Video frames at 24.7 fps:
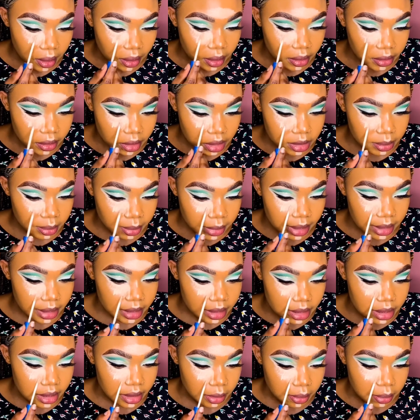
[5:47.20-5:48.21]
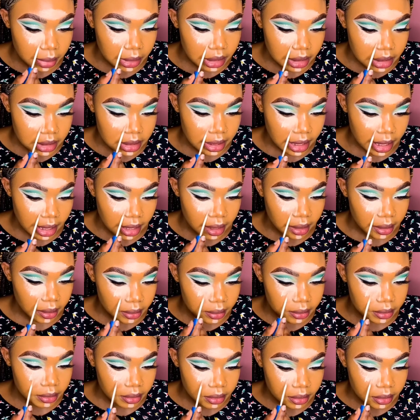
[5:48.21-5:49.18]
Just blend it a bit down.